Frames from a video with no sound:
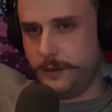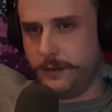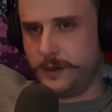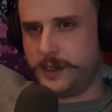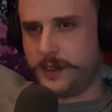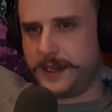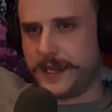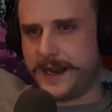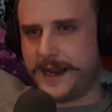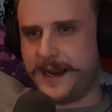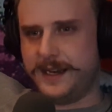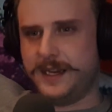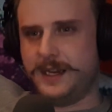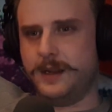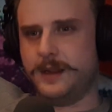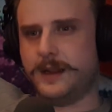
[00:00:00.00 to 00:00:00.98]
get
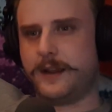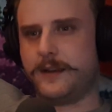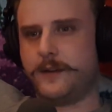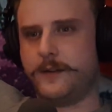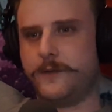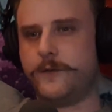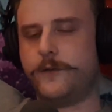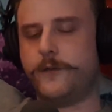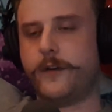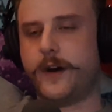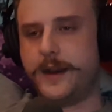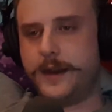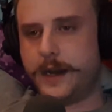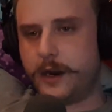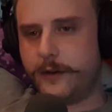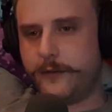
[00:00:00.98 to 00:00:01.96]
any like fun
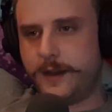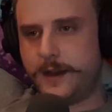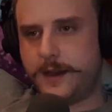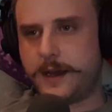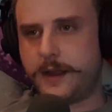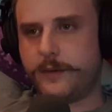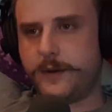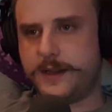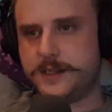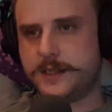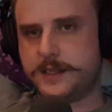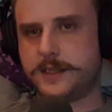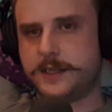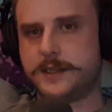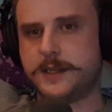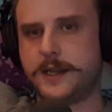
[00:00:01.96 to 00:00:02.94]
out of it. Otherwise, it's
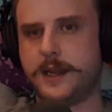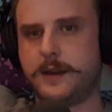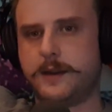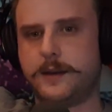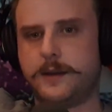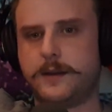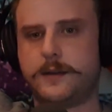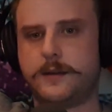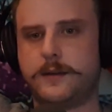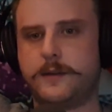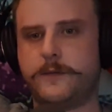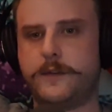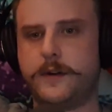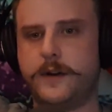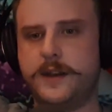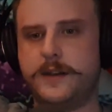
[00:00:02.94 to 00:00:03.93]
just like
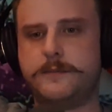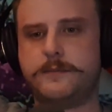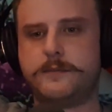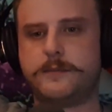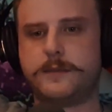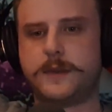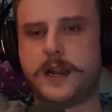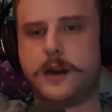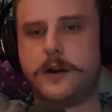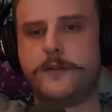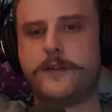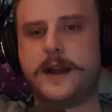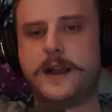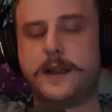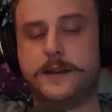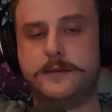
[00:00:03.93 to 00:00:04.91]
very
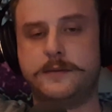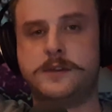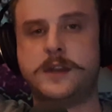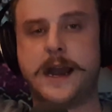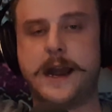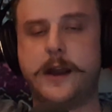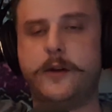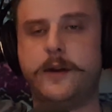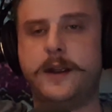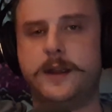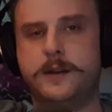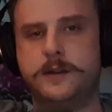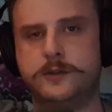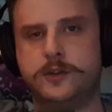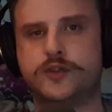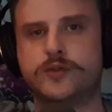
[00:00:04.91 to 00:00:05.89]
terrifying and tiring
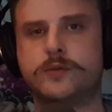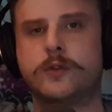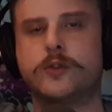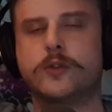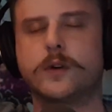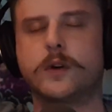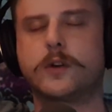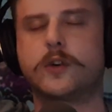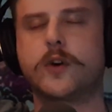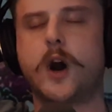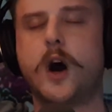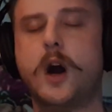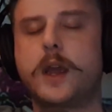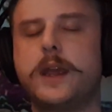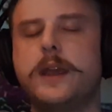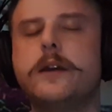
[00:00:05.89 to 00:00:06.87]
and
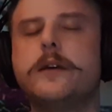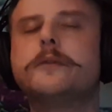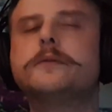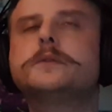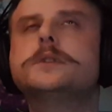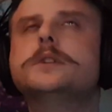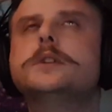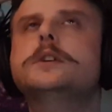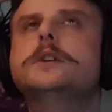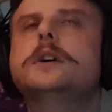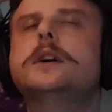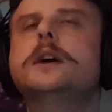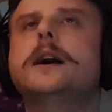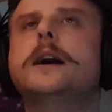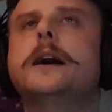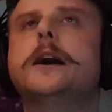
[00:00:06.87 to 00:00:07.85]
groggy.
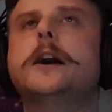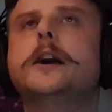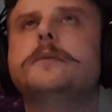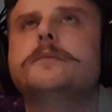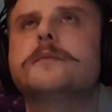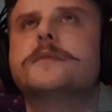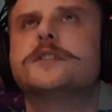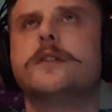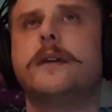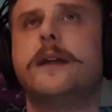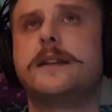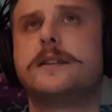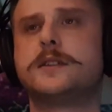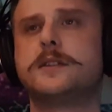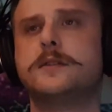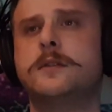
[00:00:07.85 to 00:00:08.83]
So
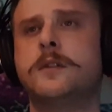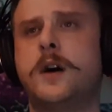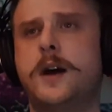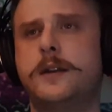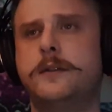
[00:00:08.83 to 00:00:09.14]
that's not